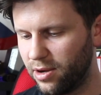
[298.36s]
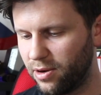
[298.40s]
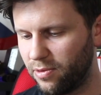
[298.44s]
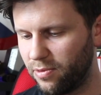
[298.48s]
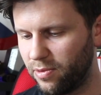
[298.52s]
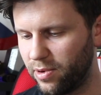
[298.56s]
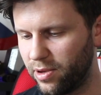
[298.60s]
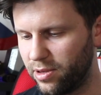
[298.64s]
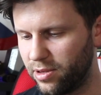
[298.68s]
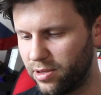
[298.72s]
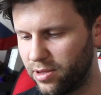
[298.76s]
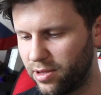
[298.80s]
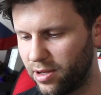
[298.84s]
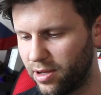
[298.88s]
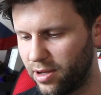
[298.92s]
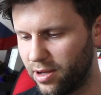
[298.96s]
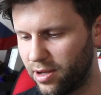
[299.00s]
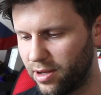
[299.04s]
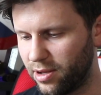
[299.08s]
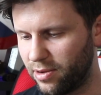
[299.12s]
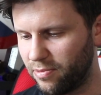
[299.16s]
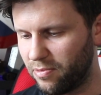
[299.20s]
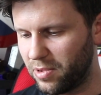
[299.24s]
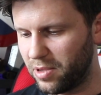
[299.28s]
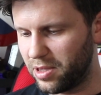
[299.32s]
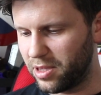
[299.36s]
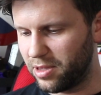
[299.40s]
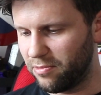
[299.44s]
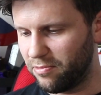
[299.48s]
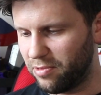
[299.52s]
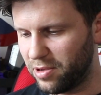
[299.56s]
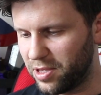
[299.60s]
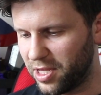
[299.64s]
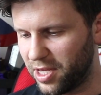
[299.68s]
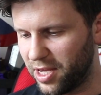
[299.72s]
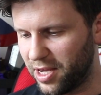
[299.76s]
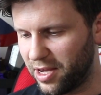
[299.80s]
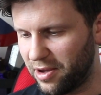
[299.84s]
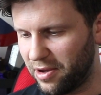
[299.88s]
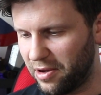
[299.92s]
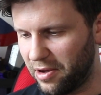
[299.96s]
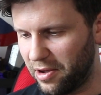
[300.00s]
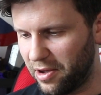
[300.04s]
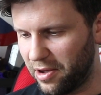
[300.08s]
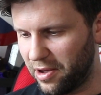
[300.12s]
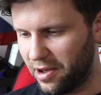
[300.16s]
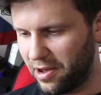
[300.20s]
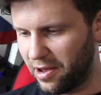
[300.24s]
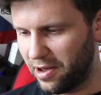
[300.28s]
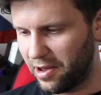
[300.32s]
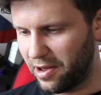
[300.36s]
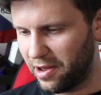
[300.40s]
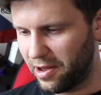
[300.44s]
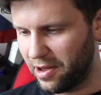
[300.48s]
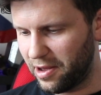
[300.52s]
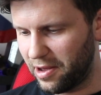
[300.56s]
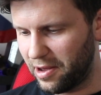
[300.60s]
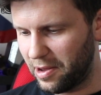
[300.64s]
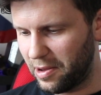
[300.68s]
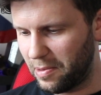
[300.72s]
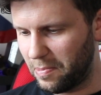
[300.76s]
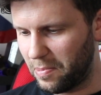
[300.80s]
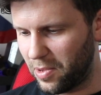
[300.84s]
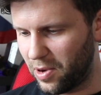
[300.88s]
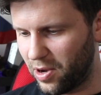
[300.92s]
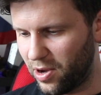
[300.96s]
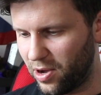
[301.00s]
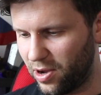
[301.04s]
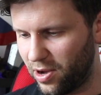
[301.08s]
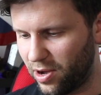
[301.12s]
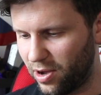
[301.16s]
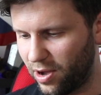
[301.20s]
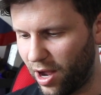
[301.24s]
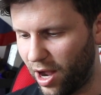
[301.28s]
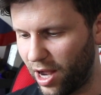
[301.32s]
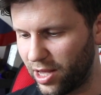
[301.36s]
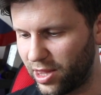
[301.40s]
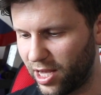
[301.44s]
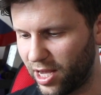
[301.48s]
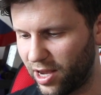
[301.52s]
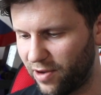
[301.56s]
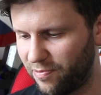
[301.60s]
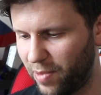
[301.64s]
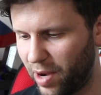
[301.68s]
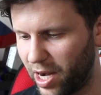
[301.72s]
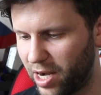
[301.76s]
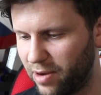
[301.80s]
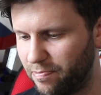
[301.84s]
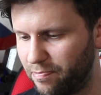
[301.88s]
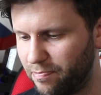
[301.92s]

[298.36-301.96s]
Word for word: with uh, with with it. Um, I think I've made a